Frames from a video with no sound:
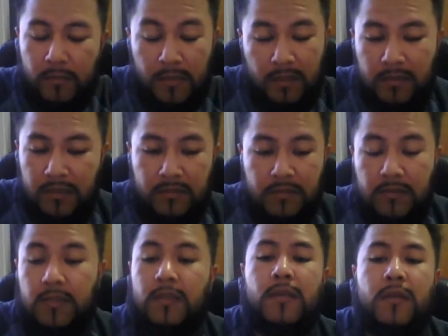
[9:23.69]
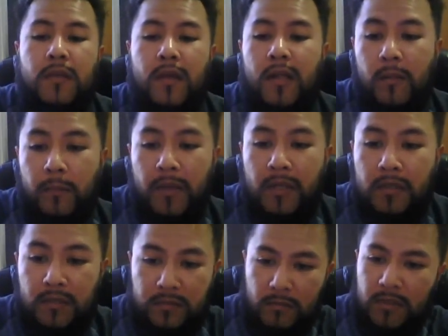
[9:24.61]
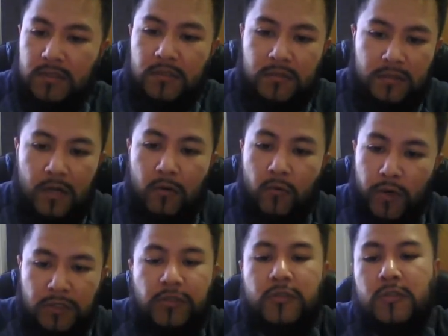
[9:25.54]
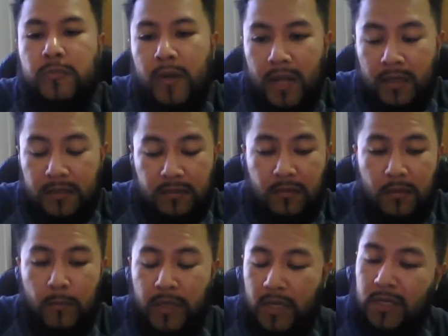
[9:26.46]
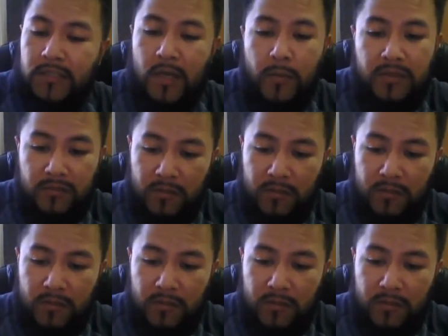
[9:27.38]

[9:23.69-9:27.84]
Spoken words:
I'm like, listen, I'll admit it. There's some Latinos that are racist towards blacks, but you gotta tell me